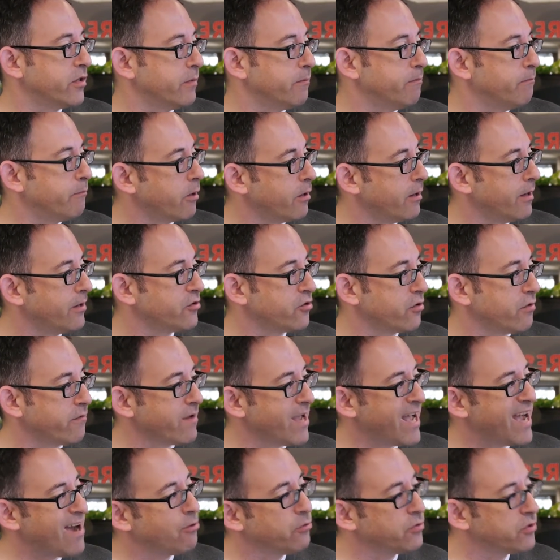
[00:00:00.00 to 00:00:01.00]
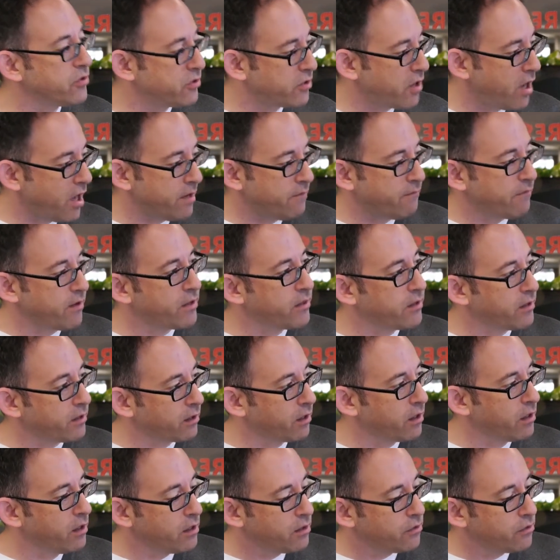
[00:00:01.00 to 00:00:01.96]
that are sort of outside of, I think,